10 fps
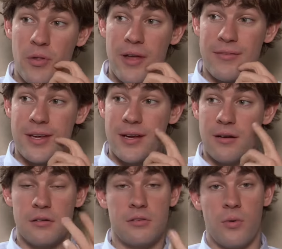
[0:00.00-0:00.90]
both have to
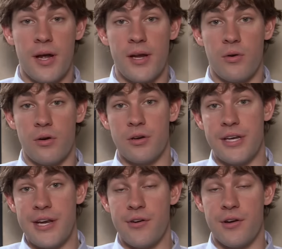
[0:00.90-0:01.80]
hear Dwight order
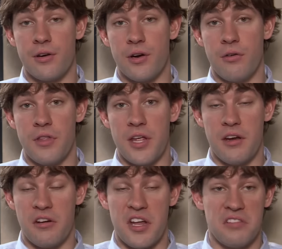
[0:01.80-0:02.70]
deer urine over the
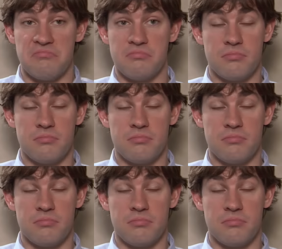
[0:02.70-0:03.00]
internet,